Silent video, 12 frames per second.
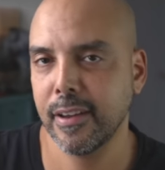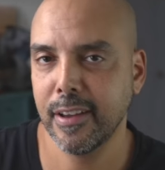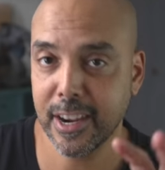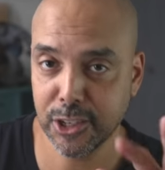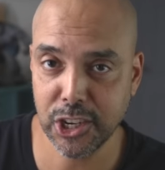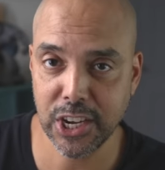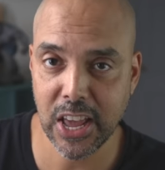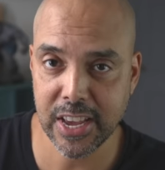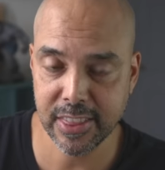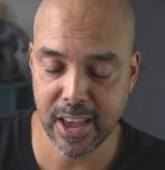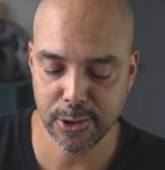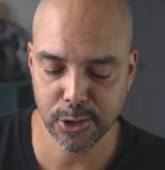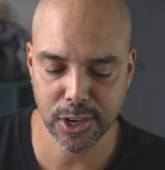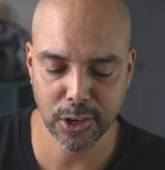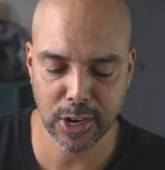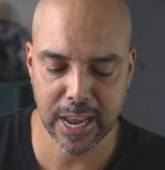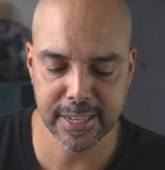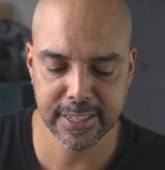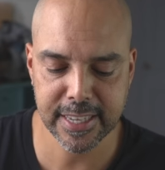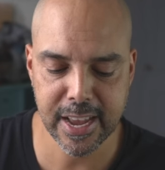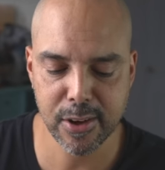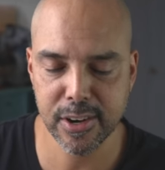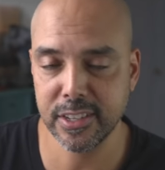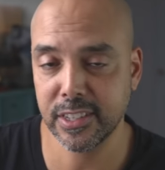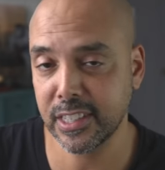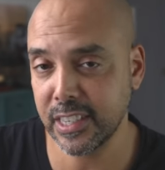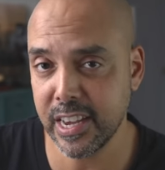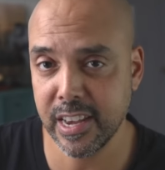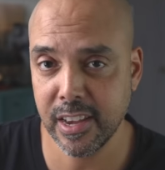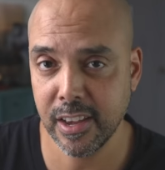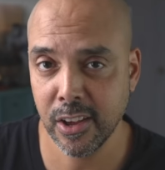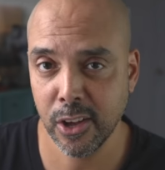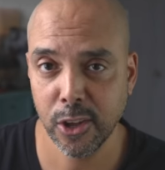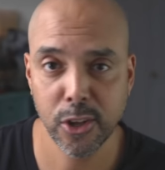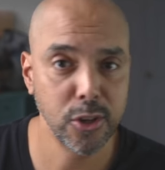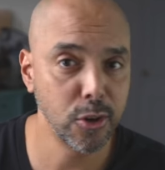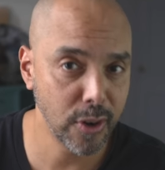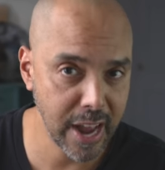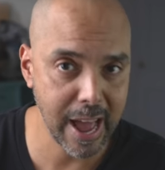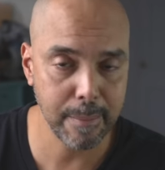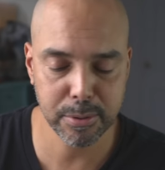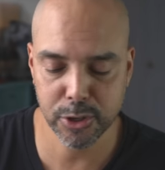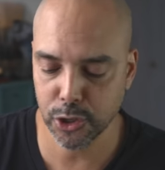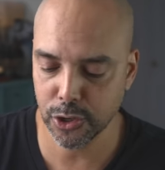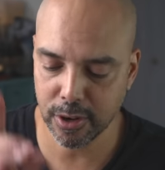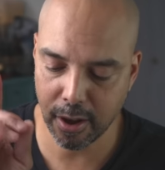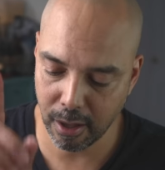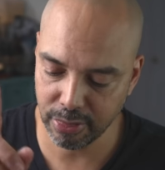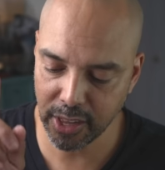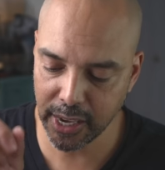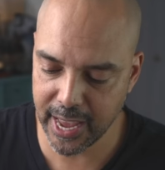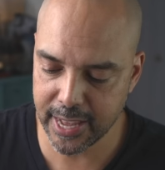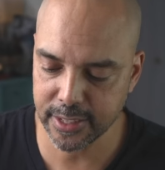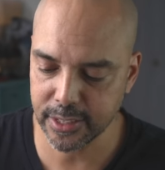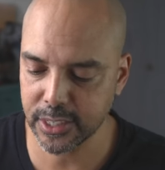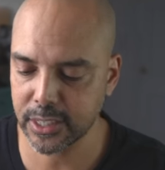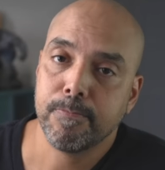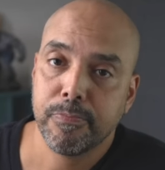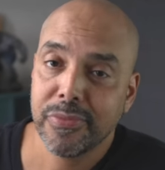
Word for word: I actually like that. You can glance down and see your aperture on the lens.